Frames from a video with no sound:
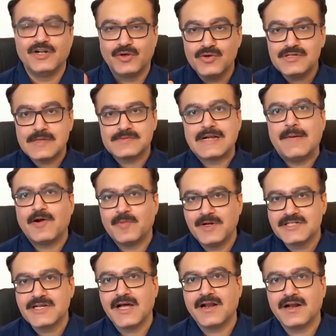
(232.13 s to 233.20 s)
Do subscribe to
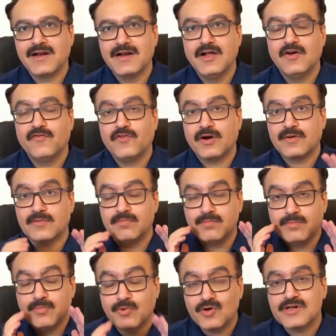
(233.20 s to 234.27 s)
my channel for
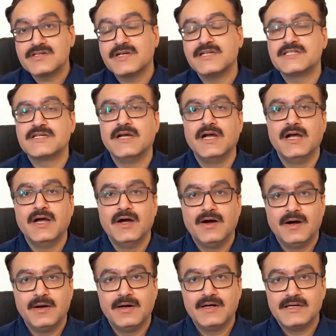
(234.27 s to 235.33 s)
more such
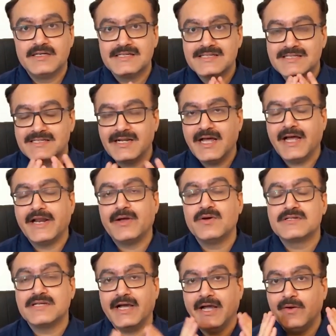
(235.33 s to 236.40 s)

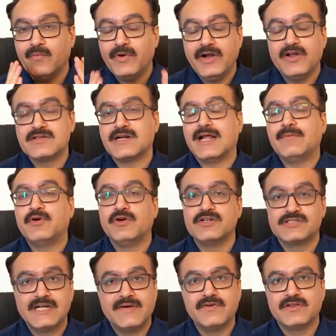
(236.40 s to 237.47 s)
scenarios and videos that I'm going
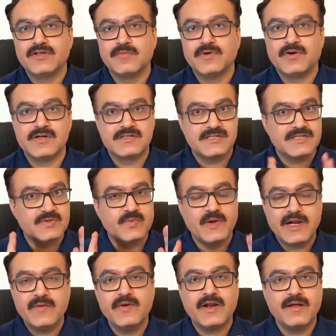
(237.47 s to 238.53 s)
to share with you, because this is
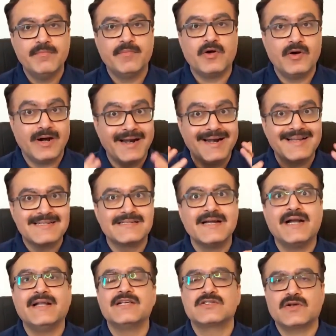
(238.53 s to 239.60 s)
very, very important to
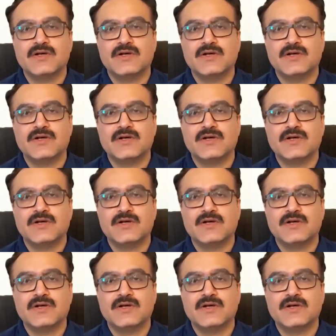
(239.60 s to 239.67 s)
understand this